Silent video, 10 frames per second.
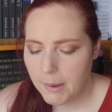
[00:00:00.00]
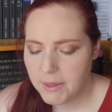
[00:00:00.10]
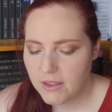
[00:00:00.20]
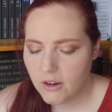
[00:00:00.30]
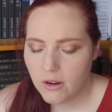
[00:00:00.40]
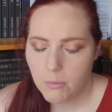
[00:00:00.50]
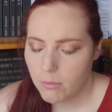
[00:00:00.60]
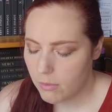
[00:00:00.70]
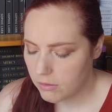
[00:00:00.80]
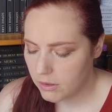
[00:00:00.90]
I mean, they're,
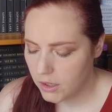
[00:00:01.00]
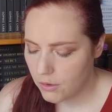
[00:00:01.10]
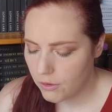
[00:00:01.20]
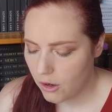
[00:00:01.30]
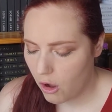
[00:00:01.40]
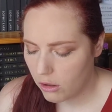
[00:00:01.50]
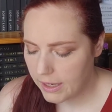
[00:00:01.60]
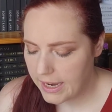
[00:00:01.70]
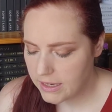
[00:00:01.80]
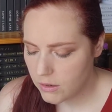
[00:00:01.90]
you know, they're all
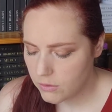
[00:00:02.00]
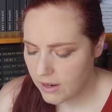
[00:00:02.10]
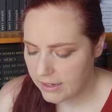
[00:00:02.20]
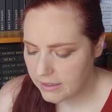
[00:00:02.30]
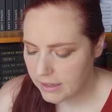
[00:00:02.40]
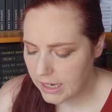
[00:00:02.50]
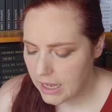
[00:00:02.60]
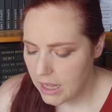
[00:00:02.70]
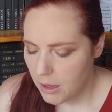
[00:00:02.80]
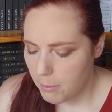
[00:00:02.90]
AU
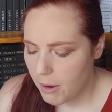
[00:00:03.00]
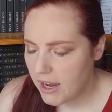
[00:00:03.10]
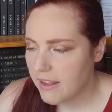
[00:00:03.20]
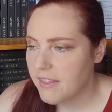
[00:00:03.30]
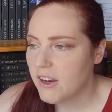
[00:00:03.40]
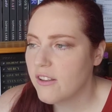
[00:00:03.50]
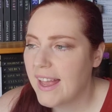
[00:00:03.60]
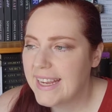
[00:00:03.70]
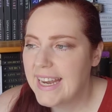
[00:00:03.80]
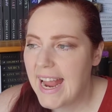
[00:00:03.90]
technically, but they're
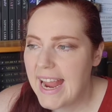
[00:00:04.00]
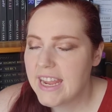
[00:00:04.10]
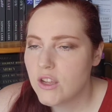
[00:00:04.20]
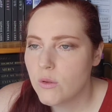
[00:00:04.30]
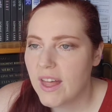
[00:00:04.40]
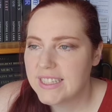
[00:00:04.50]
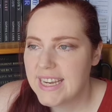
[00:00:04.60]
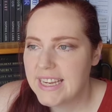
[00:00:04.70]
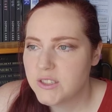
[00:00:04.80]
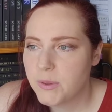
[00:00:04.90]
like an AU that
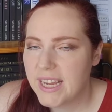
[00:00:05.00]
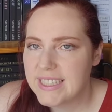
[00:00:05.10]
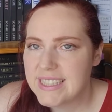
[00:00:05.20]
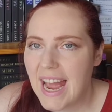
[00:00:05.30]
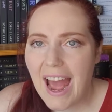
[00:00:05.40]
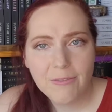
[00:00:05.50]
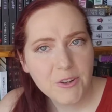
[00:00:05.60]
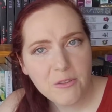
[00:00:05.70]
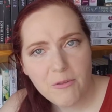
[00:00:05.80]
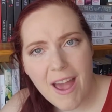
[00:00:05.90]
takes place
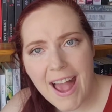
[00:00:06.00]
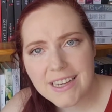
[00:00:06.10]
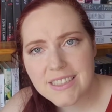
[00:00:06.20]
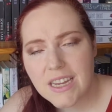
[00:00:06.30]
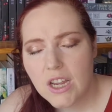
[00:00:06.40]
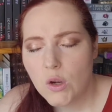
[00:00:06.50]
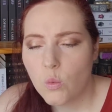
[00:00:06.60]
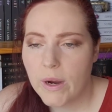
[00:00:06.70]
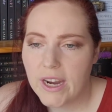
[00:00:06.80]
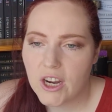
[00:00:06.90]
after the fact
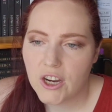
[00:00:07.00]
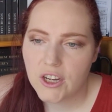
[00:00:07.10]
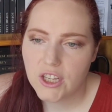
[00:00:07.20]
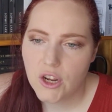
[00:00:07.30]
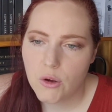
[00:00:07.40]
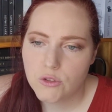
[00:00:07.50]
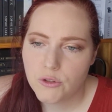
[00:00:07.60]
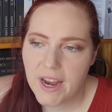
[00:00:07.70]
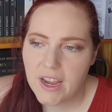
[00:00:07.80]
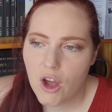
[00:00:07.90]
where, you know,
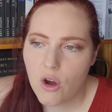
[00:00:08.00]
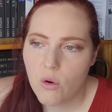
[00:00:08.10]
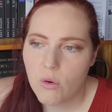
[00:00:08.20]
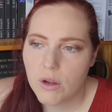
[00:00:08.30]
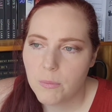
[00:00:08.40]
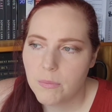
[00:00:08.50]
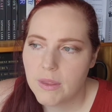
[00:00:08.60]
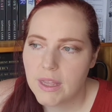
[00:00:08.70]
Draco